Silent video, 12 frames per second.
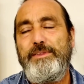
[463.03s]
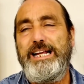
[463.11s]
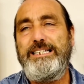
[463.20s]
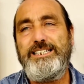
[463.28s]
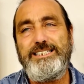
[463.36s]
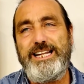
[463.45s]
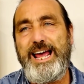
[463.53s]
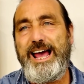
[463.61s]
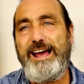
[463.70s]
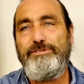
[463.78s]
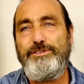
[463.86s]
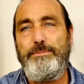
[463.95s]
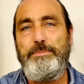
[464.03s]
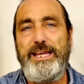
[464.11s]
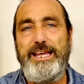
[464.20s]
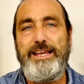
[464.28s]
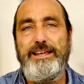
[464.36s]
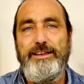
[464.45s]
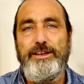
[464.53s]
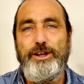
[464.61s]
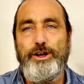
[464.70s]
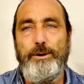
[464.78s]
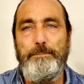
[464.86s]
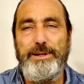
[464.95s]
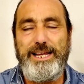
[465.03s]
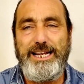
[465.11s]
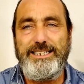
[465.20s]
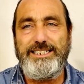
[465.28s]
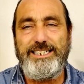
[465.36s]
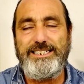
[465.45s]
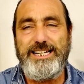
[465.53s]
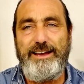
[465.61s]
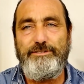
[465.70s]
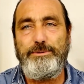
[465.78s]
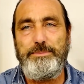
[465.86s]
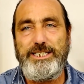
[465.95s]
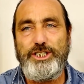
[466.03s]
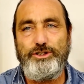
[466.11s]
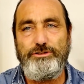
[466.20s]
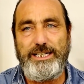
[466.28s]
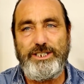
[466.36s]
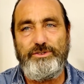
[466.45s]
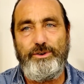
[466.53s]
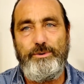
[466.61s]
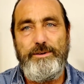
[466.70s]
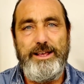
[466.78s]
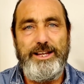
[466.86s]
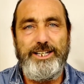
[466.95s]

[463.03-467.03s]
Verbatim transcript: it doesn't have to be complicated, it doesn't have to be stressful.